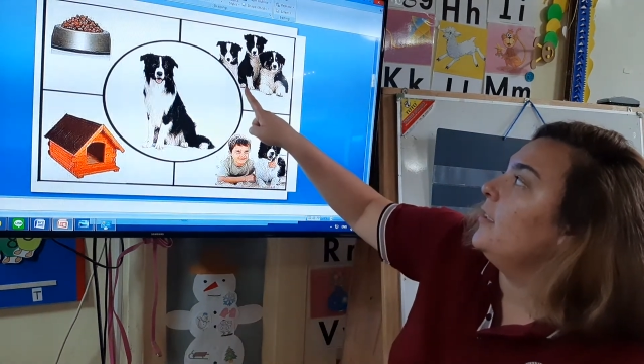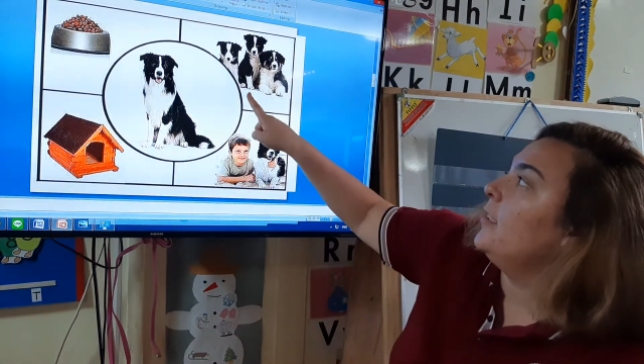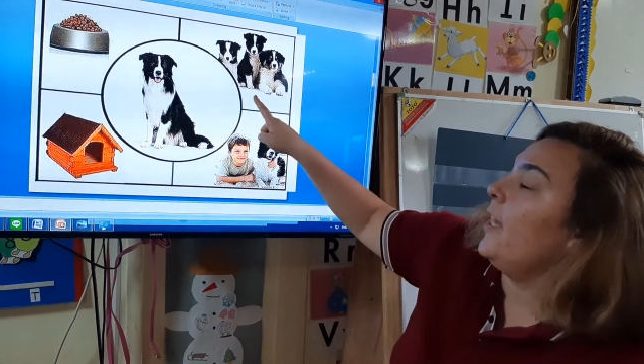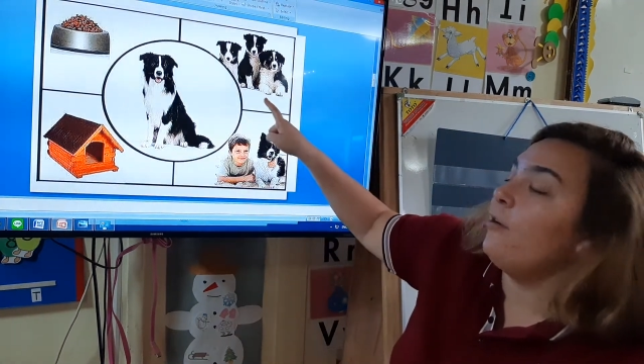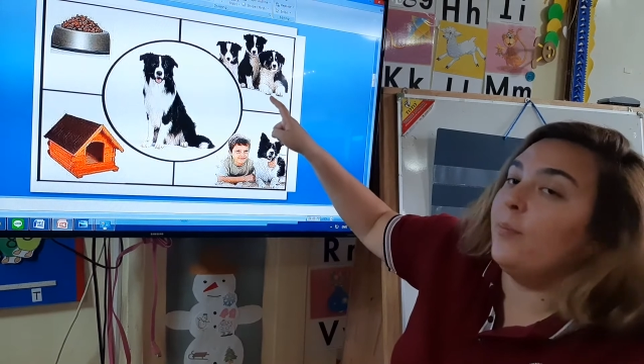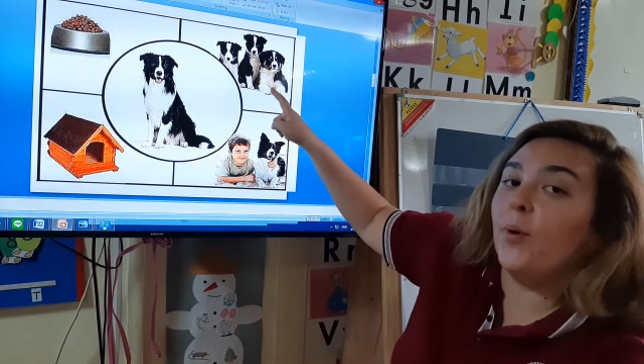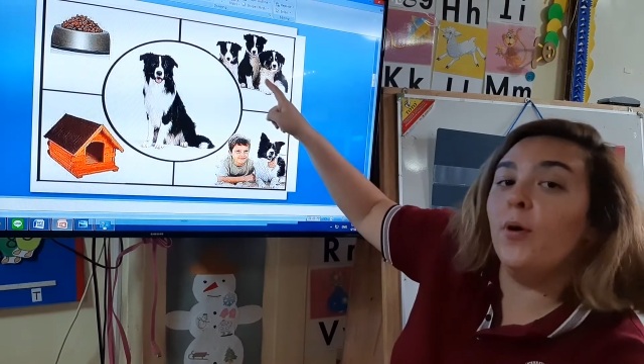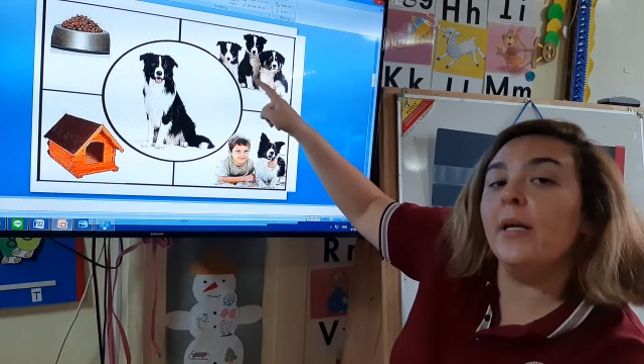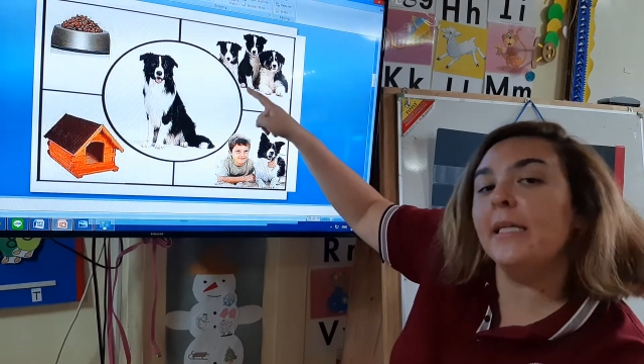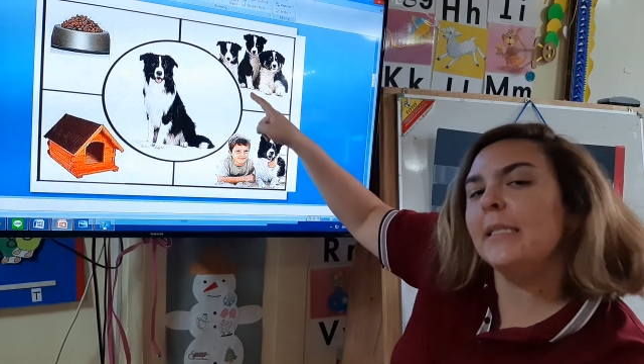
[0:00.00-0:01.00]
they are
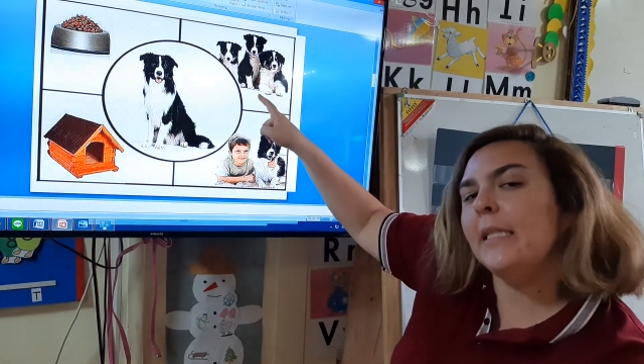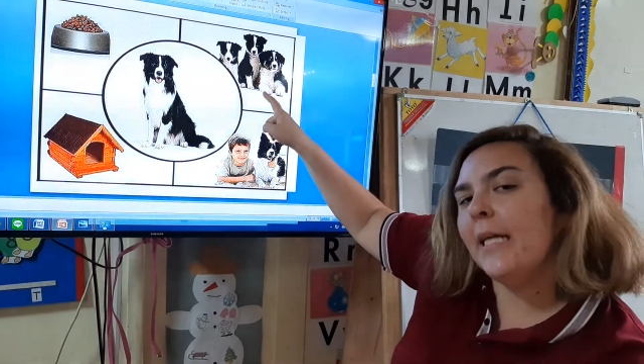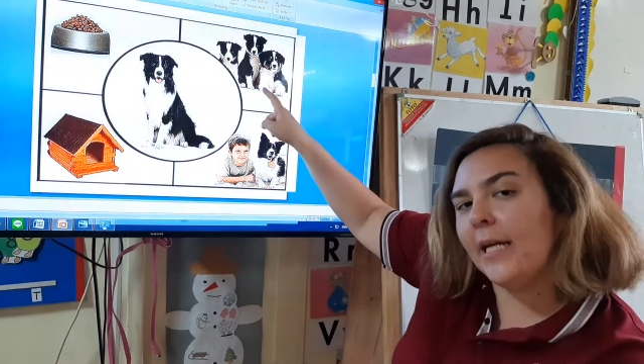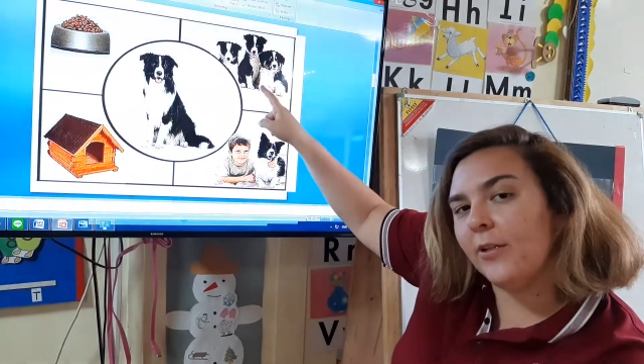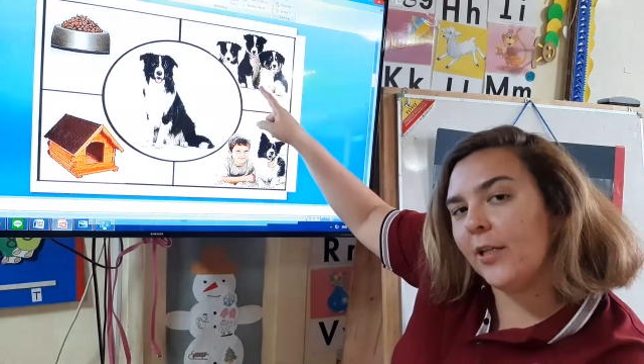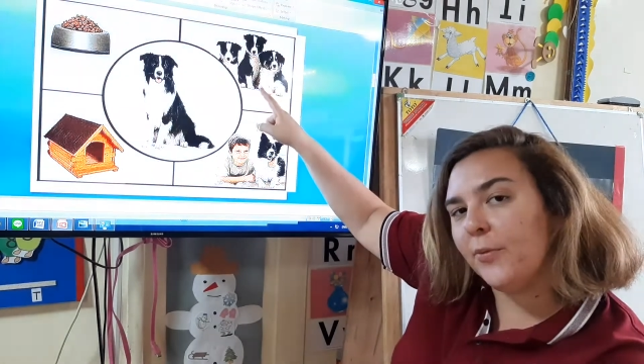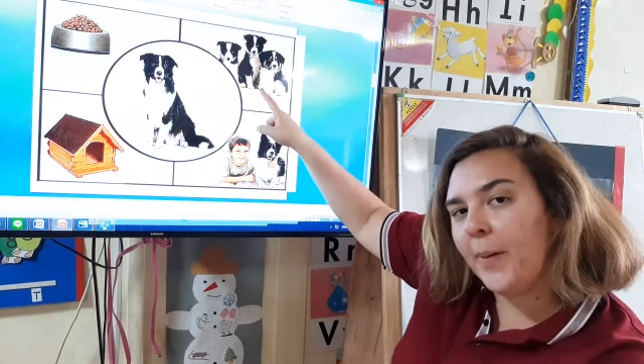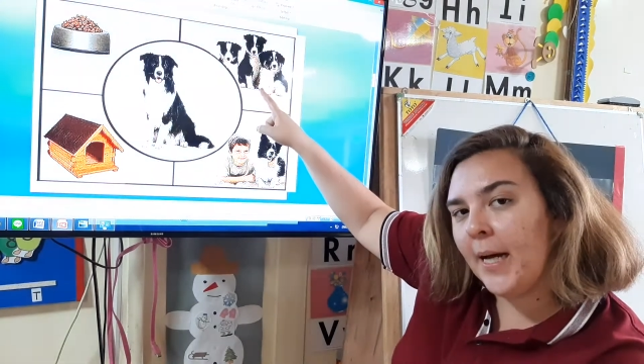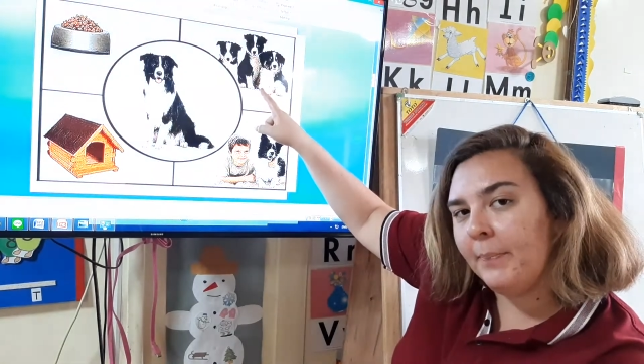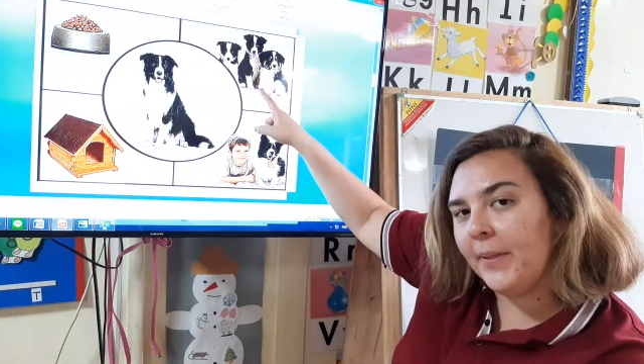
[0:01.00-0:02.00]
born as little
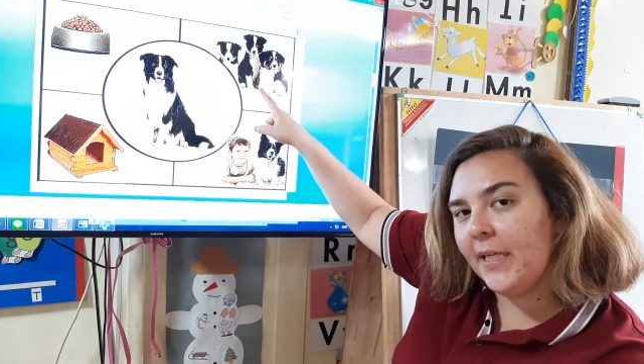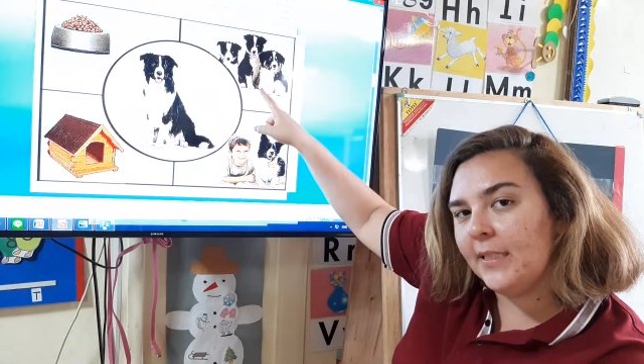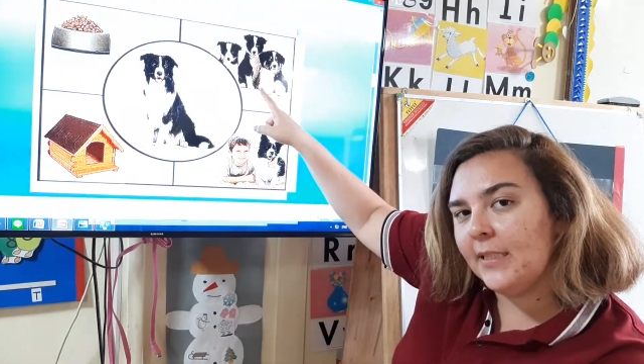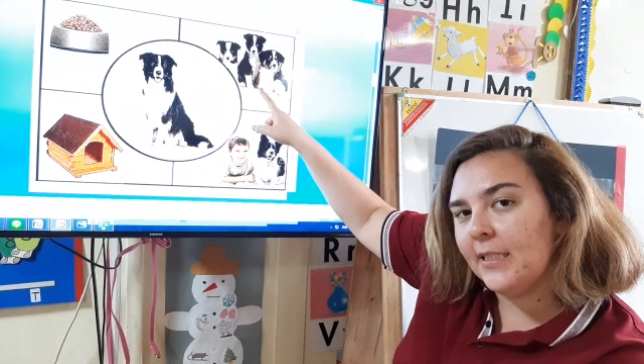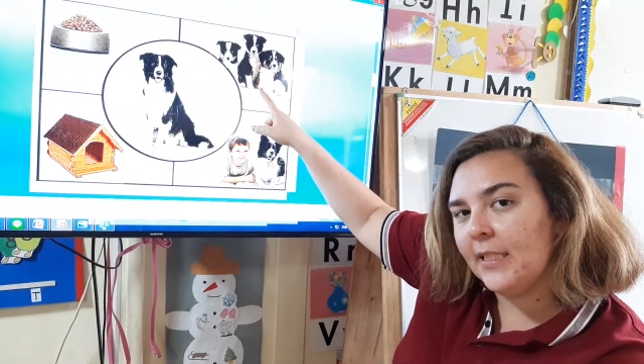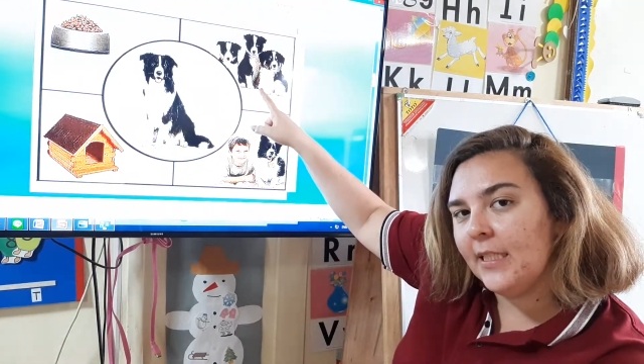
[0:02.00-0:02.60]
puppies.